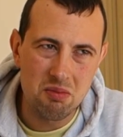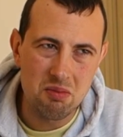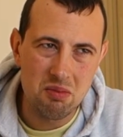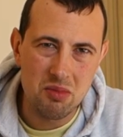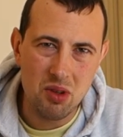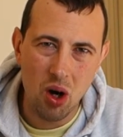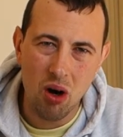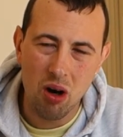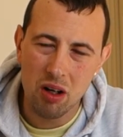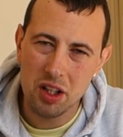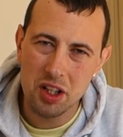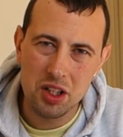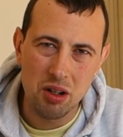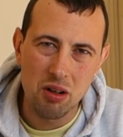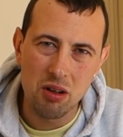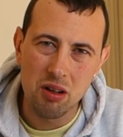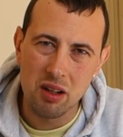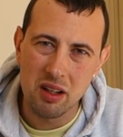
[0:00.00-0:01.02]
dark
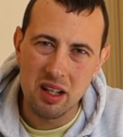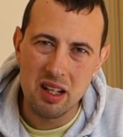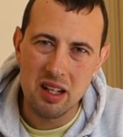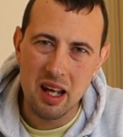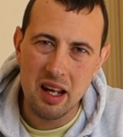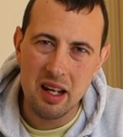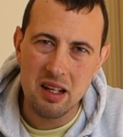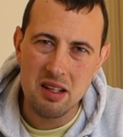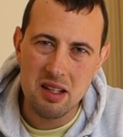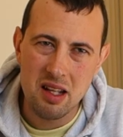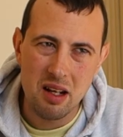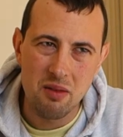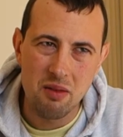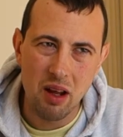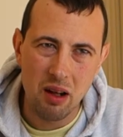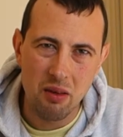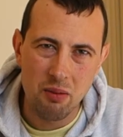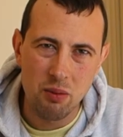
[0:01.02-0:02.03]
chocolatey taste and
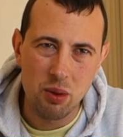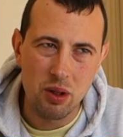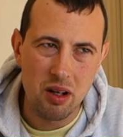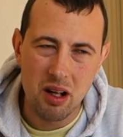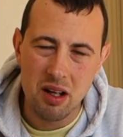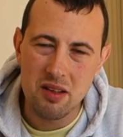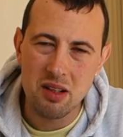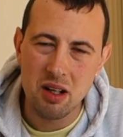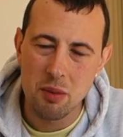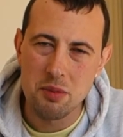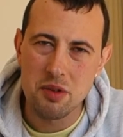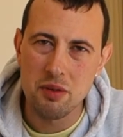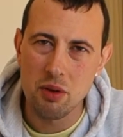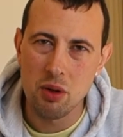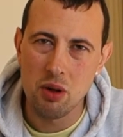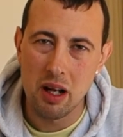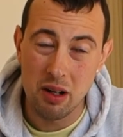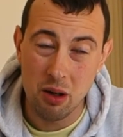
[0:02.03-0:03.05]
woodiness comes
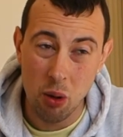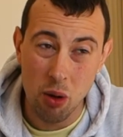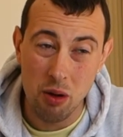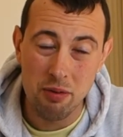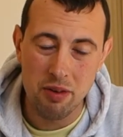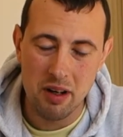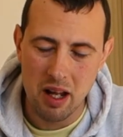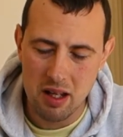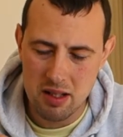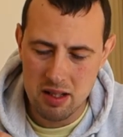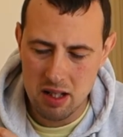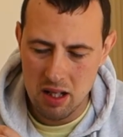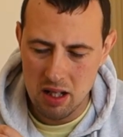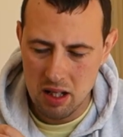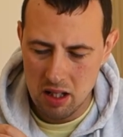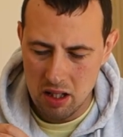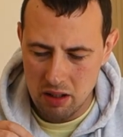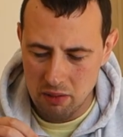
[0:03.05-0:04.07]
through, and earthiness
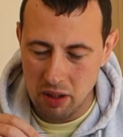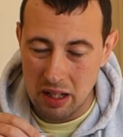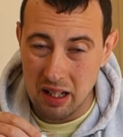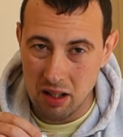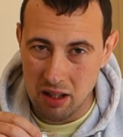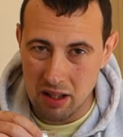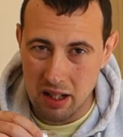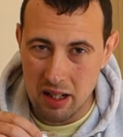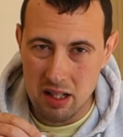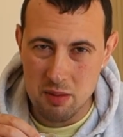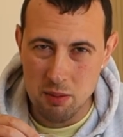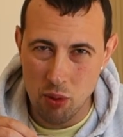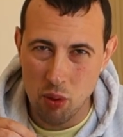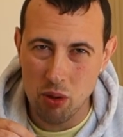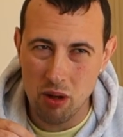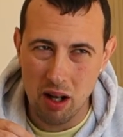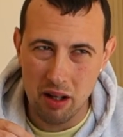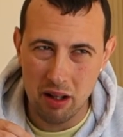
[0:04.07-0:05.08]
in the taste,
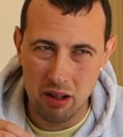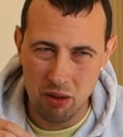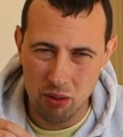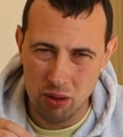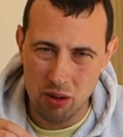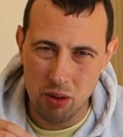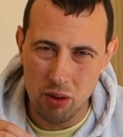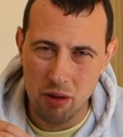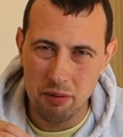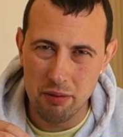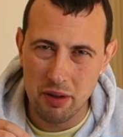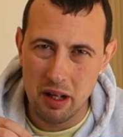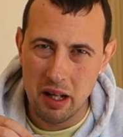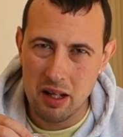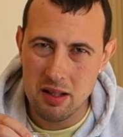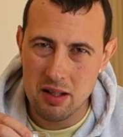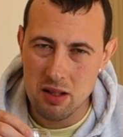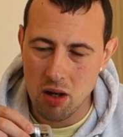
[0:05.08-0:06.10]
more like on the
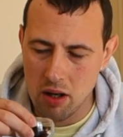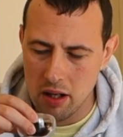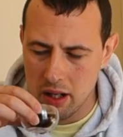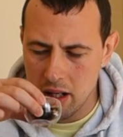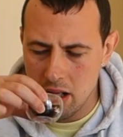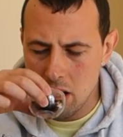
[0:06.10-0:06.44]
earthiness side.